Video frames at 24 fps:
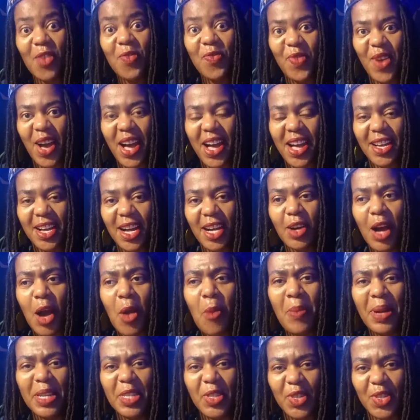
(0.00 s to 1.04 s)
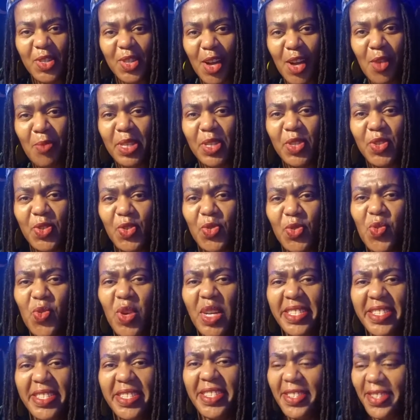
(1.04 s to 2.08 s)
far? How much do you
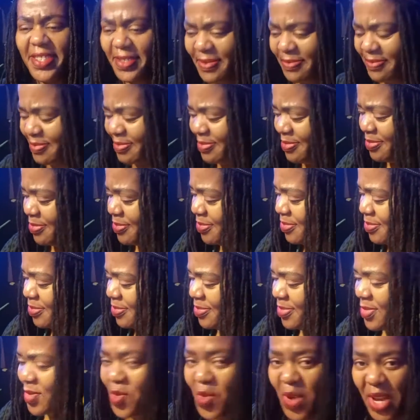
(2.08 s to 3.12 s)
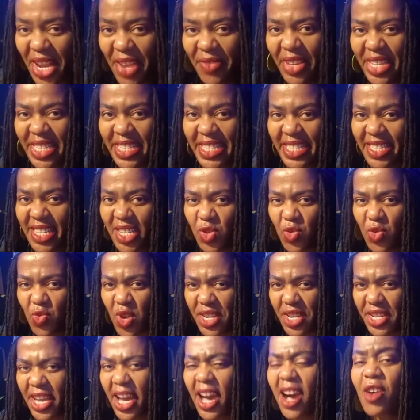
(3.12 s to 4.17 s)
want it? Whatever it is that you
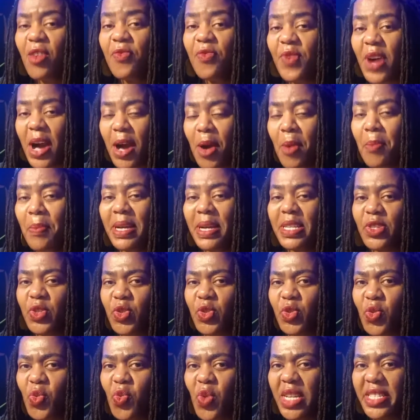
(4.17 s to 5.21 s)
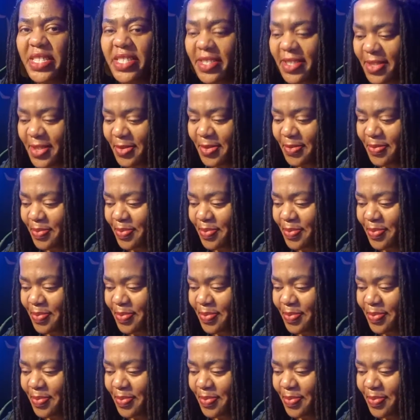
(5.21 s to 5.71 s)
want, how much do you want it?